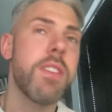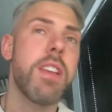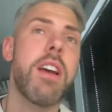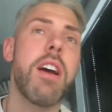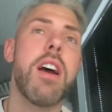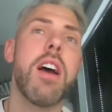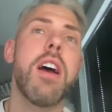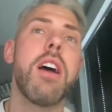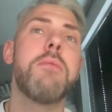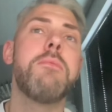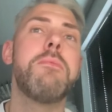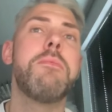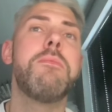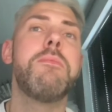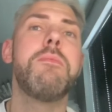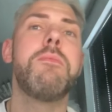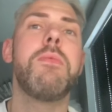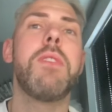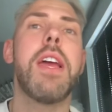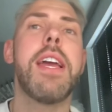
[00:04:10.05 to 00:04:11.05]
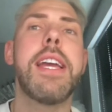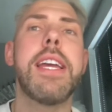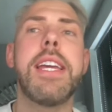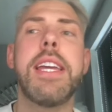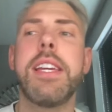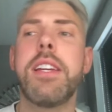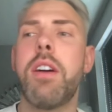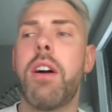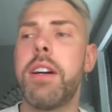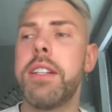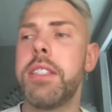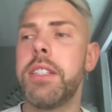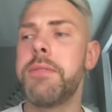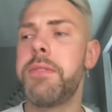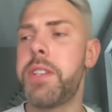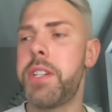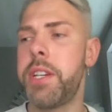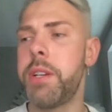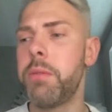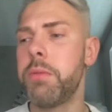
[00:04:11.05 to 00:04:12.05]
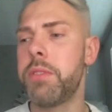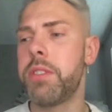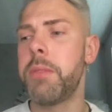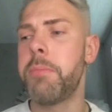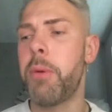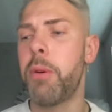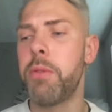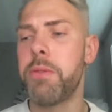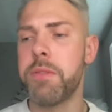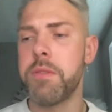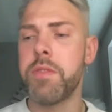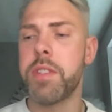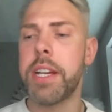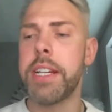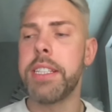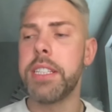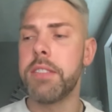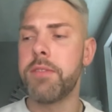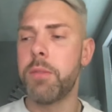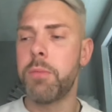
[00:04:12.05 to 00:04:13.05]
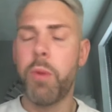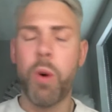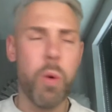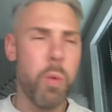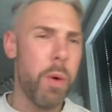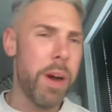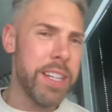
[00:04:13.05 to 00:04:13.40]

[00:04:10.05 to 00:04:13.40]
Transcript: He kind of shields the ball from Jake Livermore,